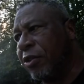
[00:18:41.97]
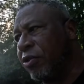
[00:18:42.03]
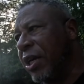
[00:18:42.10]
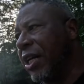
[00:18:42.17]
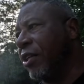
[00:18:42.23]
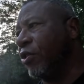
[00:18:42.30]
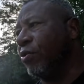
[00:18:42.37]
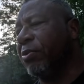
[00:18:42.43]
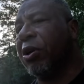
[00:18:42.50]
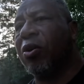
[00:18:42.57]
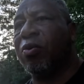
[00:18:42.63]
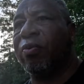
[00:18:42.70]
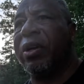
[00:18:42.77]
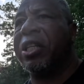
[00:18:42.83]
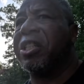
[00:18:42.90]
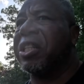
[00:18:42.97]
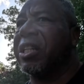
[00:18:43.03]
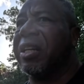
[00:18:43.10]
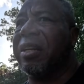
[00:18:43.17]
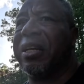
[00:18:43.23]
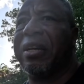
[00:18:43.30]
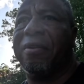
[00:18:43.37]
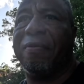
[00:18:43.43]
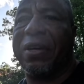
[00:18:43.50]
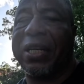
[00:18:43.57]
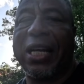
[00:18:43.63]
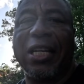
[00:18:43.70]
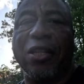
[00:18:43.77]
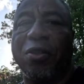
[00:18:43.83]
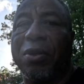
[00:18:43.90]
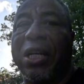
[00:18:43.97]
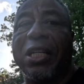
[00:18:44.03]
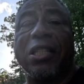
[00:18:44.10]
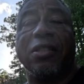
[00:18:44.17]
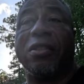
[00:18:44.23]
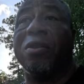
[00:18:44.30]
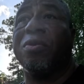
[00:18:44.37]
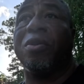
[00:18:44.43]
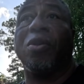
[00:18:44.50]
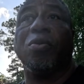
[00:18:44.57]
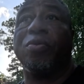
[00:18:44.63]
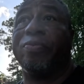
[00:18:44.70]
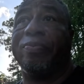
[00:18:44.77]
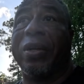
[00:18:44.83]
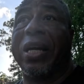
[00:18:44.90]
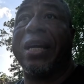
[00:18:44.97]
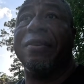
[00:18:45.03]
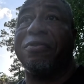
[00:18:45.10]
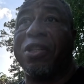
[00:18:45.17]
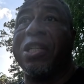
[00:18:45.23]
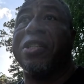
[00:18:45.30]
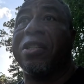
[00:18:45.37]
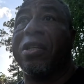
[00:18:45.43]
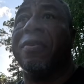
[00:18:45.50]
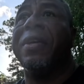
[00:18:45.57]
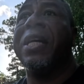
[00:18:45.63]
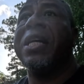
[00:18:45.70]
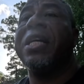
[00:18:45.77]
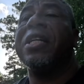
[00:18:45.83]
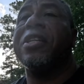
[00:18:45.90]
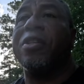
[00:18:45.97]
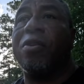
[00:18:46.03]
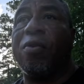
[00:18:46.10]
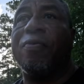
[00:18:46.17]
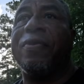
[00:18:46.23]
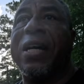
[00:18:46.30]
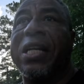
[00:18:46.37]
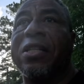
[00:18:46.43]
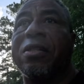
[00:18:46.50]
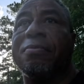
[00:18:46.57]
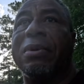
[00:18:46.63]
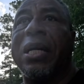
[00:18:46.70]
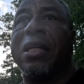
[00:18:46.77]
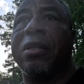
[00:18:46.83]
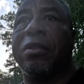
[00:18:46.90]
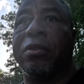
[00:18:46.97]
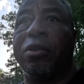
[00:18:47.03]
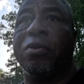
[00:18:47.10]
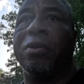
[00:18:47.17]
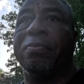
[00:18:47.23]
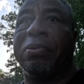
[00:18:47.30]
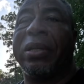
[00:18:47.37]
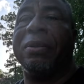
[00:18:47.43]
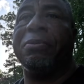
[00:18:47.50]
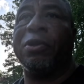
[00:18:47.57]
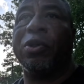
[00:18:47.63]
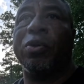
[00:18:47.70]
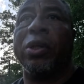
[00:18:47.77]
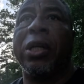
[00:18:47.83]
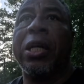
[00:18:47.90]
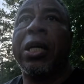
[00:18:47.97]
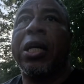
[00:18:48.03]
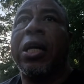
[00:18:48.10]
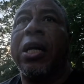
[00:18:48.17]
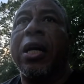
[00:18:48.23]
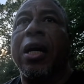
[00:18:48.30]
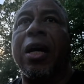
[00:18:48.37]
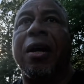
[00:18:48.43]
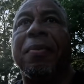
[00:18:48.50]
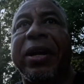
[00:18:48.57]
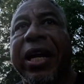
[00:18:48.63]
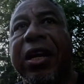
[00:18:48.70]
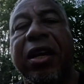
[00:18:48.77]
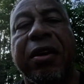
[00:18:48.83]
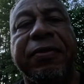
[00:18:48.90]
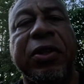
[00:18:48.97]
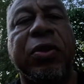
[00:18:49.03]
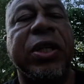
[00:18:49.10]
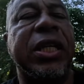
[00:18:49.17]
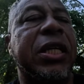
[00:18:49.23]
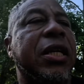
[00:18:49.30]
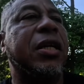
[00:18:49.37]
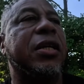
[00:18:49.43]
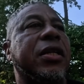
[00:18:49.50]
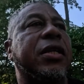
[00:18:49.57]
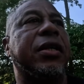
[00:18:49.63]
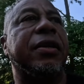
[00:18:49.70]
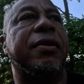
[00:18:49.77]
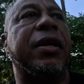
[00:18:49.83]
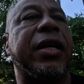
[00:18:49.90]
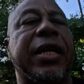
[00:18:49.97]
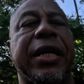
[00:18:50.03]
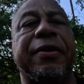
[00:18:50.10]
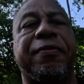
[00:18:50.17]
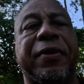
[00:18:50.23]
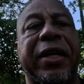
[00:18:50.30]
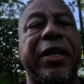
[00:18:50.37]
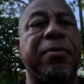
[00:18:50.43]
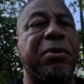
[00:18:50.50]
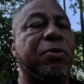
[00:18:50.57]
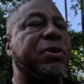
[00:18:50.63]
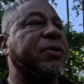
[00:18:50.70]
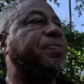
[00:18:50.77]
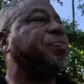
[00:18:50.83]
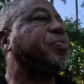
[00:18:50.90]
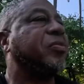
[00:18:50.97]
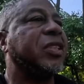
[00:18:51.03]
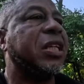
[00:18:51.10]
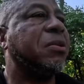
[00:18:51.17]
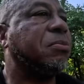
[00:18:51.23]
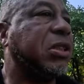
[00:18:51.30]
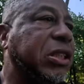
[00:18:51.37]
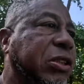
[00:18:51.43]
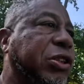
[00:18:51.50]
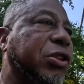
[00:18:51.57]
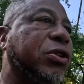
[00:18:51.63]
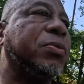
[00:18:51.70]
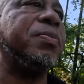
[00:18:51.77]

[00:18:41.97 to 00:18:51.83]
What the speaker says: try to do my own wrenching, and if I can't do it, I just know to go. I have sense enough to go find somebody to do it and pay them to do it. But I love doing it at the moment. But YouTube,